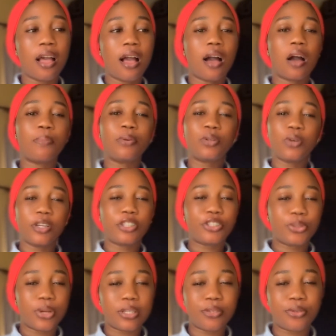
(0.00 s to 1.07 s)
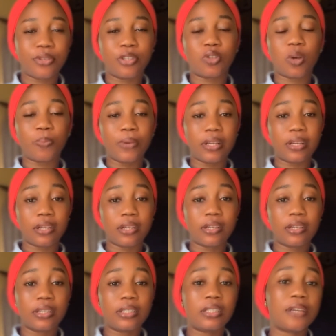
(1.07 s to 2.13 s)
I'll be going straight into the topic,
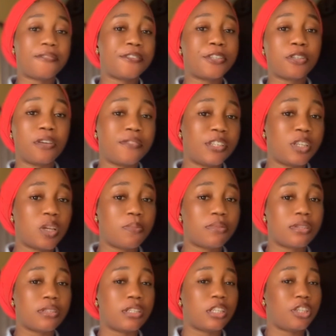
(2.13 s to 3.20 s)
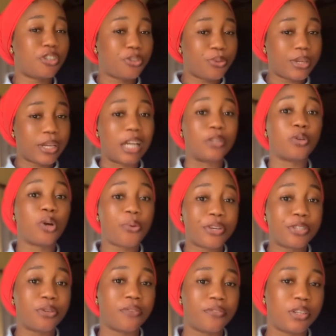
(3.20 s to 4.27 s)
definition of idioms, the history and origin
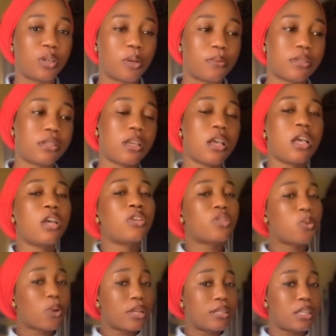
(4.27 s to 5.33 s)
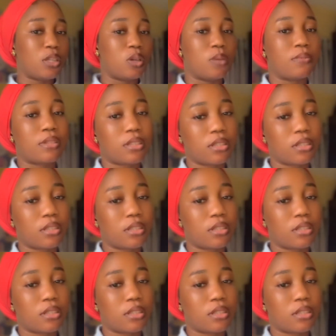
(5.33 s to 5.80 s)
of idioms. So, what is idioms?